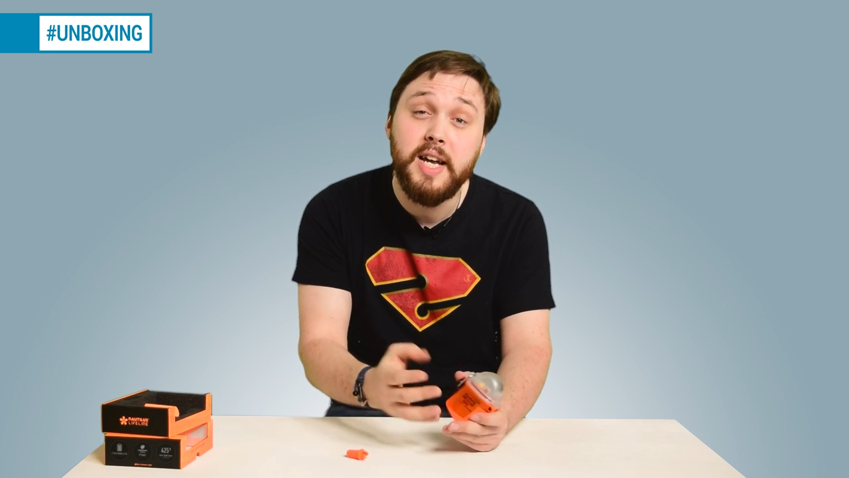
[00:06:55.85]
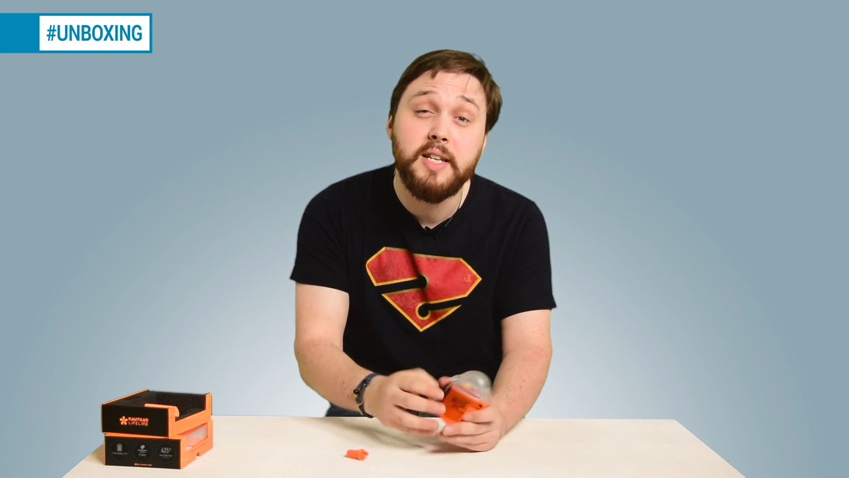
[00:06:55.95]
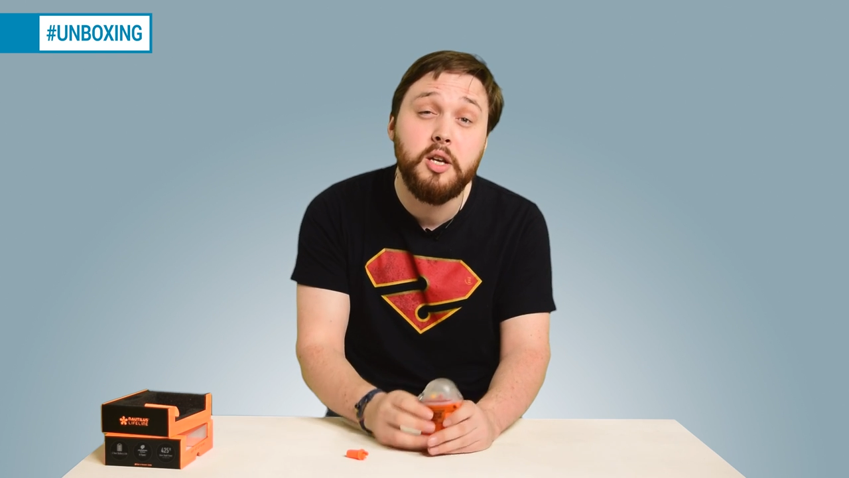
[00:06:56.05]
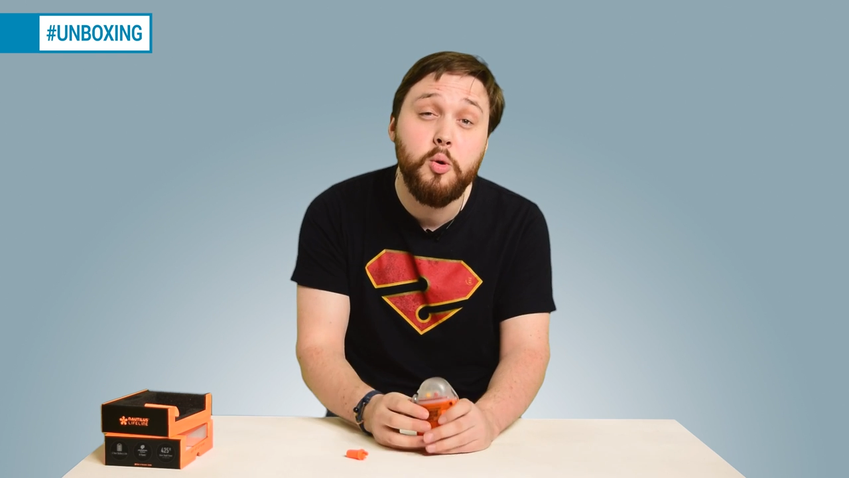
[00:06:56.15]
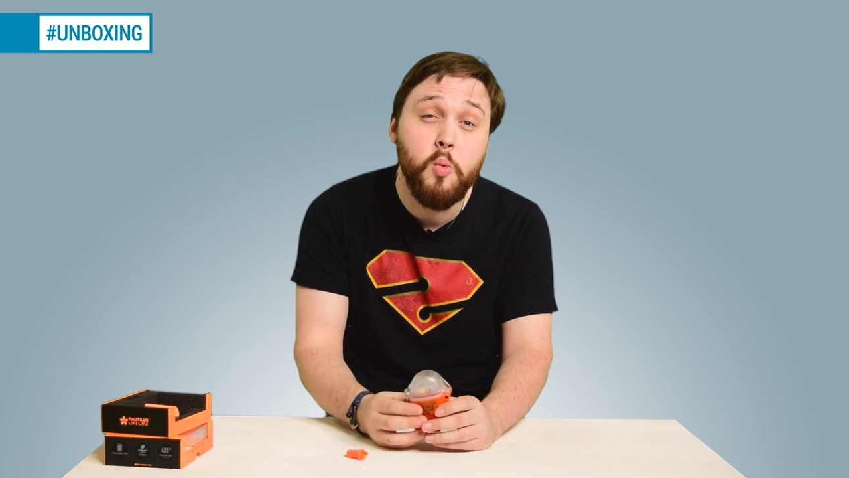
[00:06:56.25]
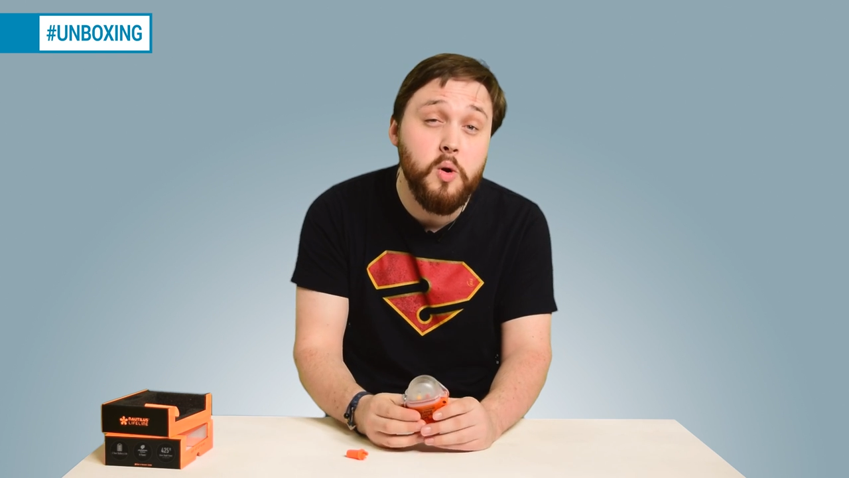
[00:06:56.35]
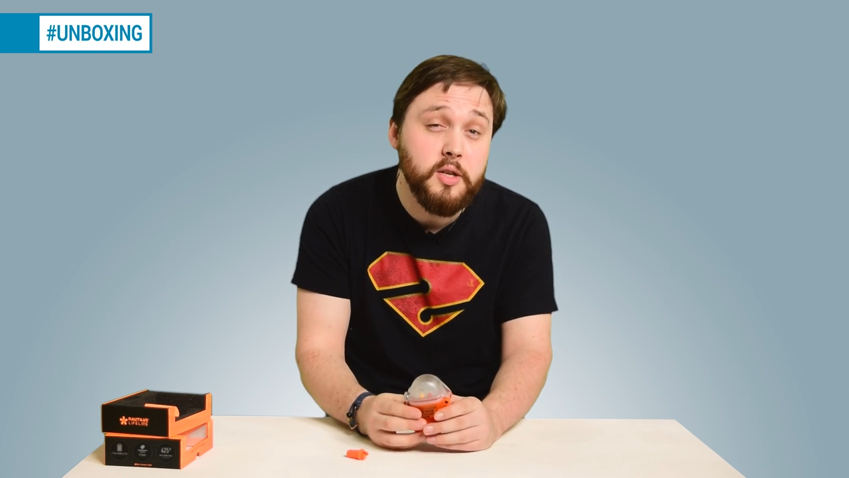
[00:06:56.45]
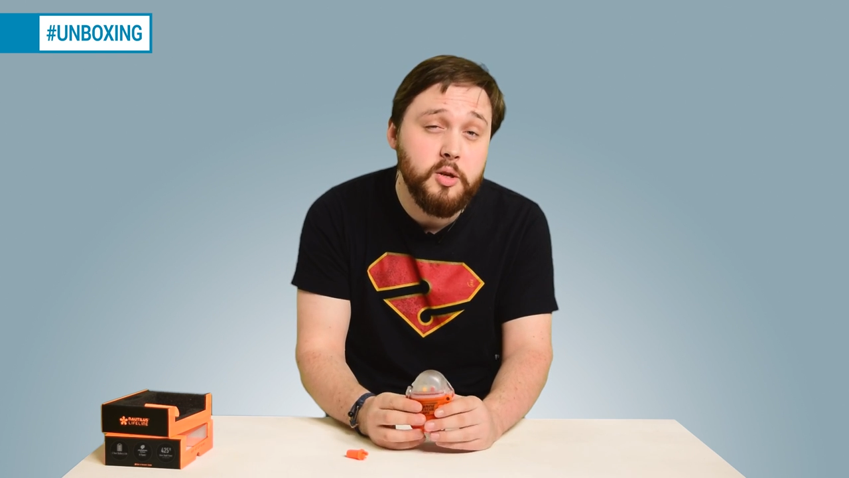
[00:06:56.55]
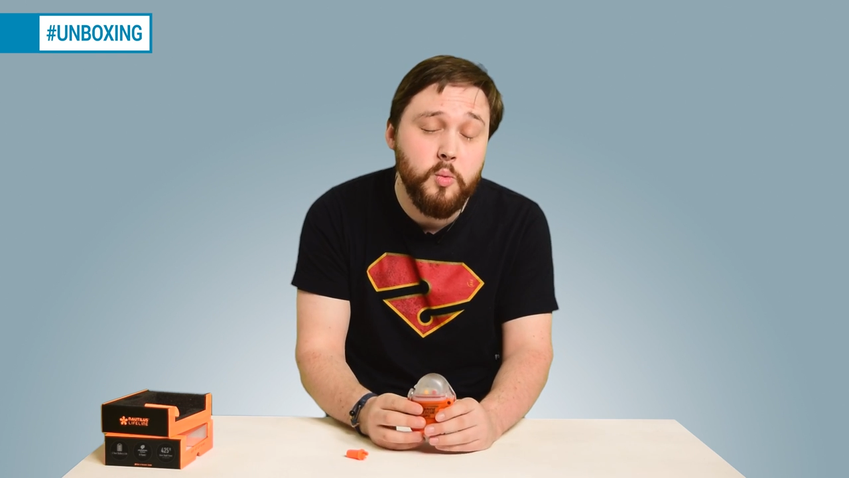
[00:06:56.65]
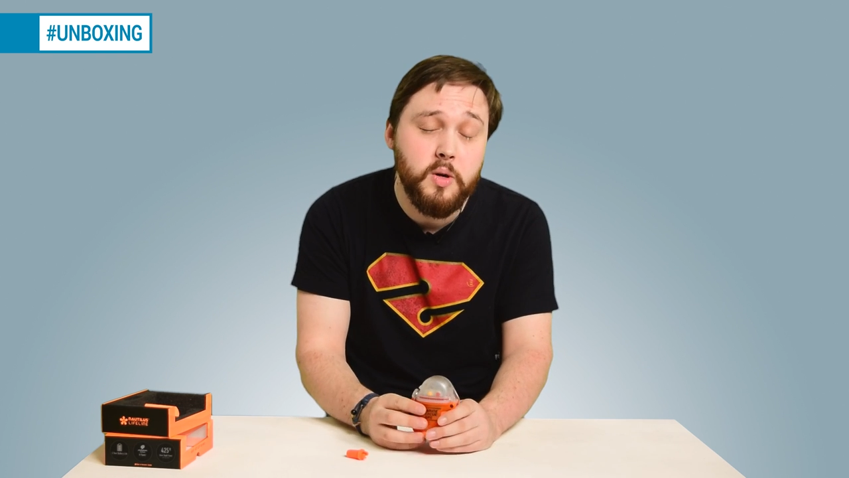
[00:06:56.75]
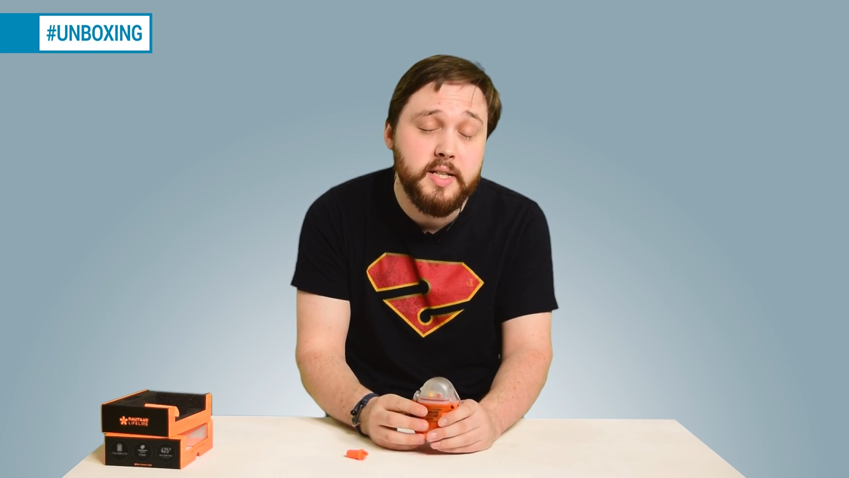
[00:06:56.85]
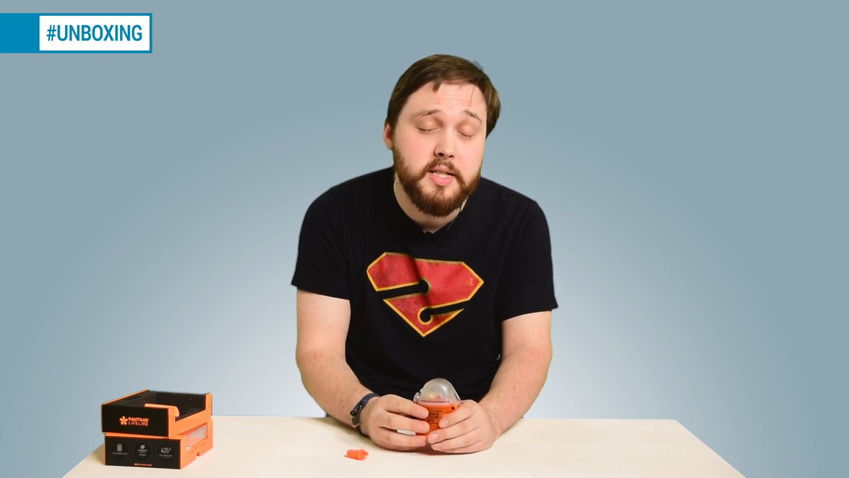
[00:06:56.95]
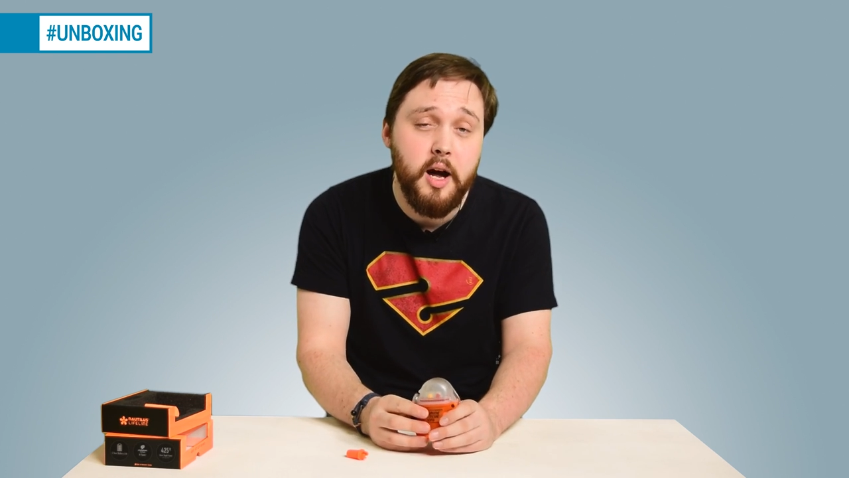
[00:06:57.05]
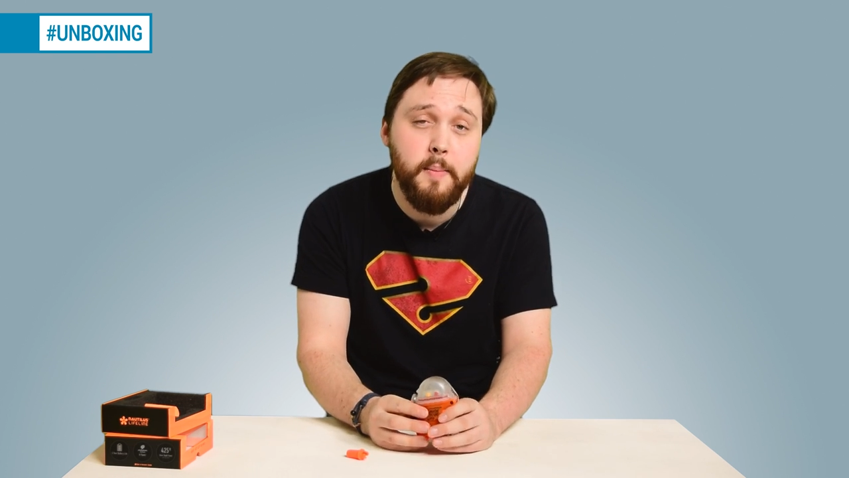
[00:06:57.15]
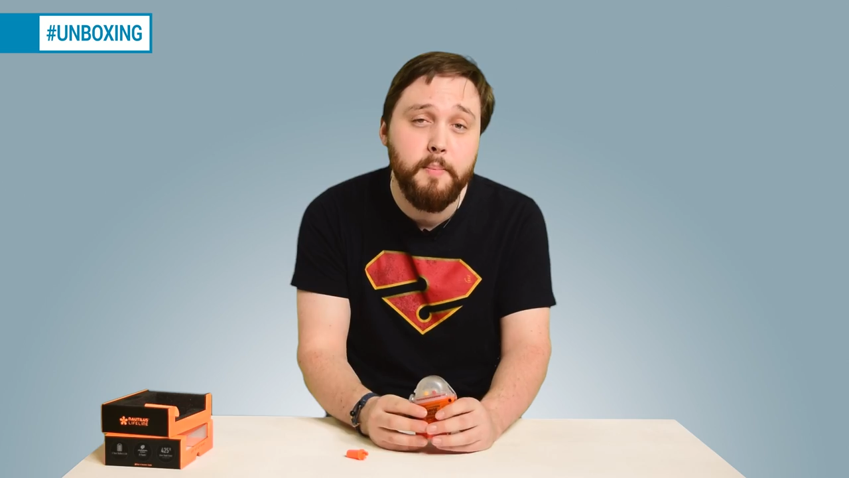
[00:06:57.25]
let us know what you want us
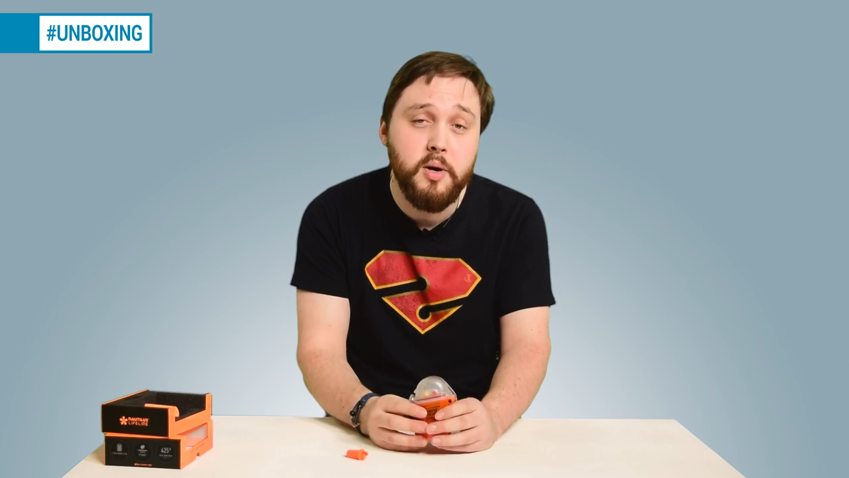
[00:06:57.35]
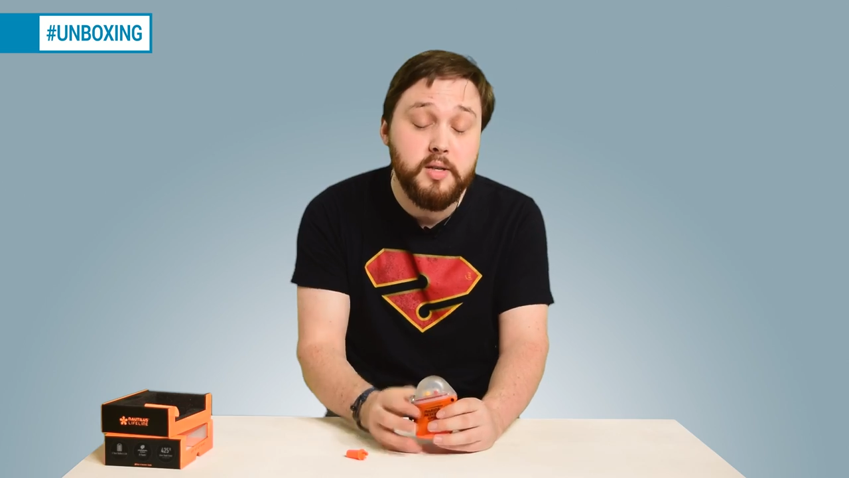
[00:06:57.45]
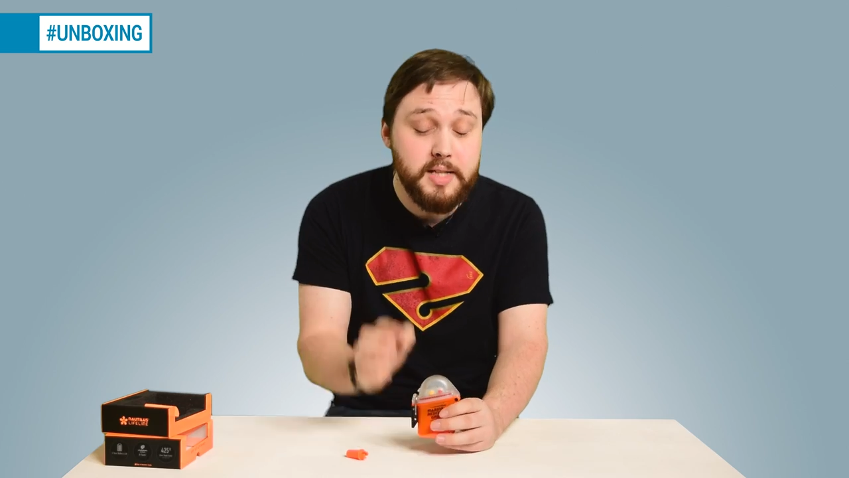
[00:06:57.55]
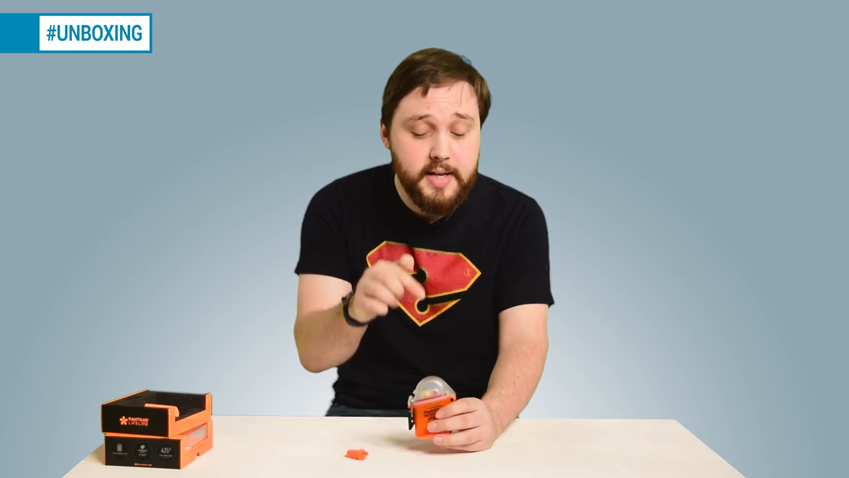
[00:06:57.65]
to unbox.